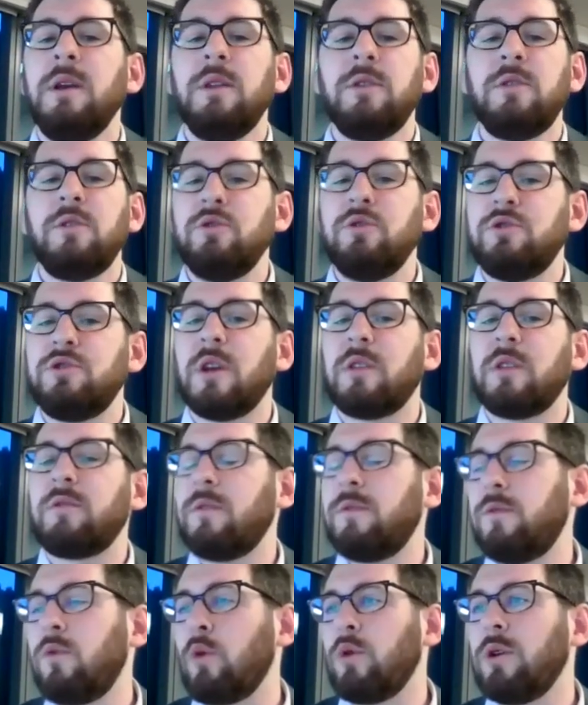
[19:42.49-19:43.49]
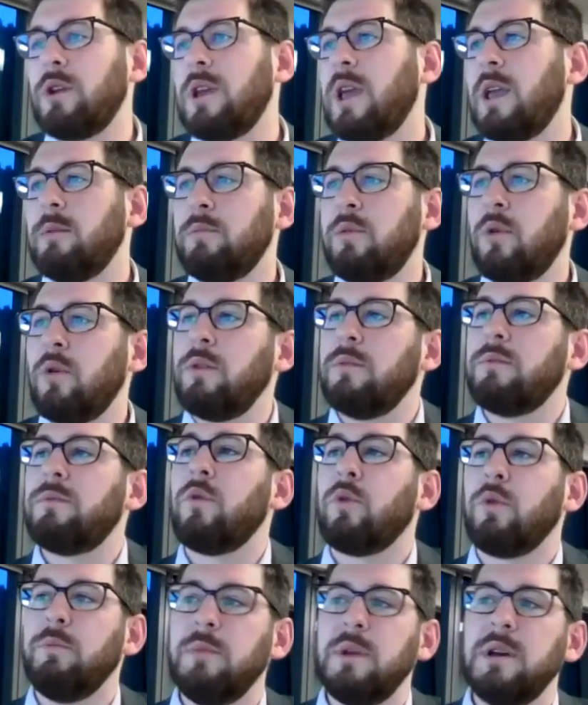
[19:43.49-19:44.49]
to just
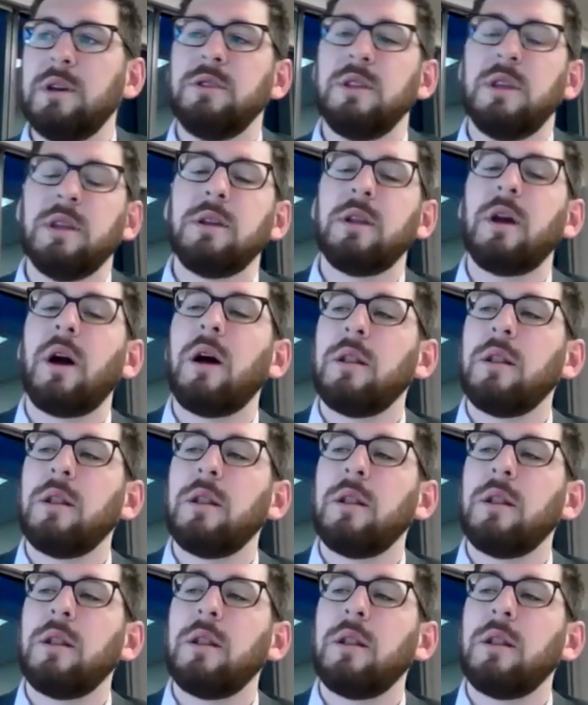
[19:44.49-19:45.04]
$48.4 million.